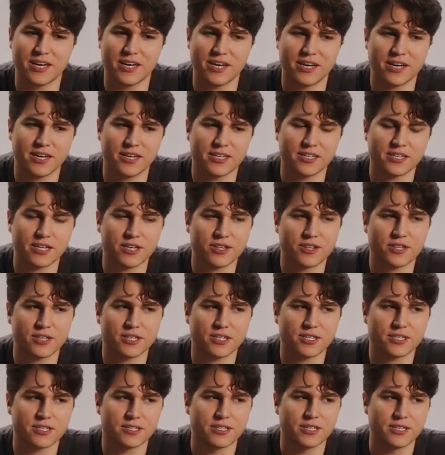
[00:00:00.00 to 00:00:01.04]
And I
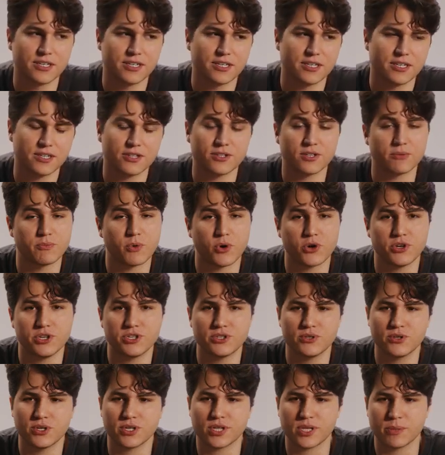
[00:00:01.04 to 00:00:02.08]
think the more
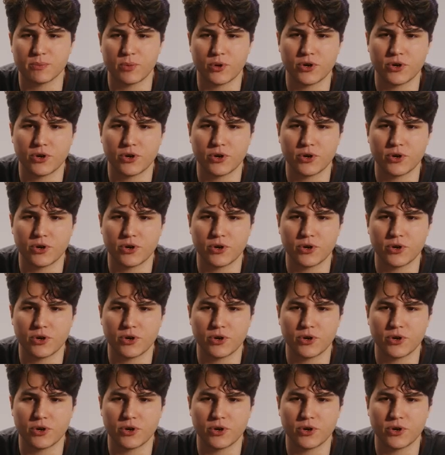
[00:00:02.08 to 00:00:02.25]
you do it,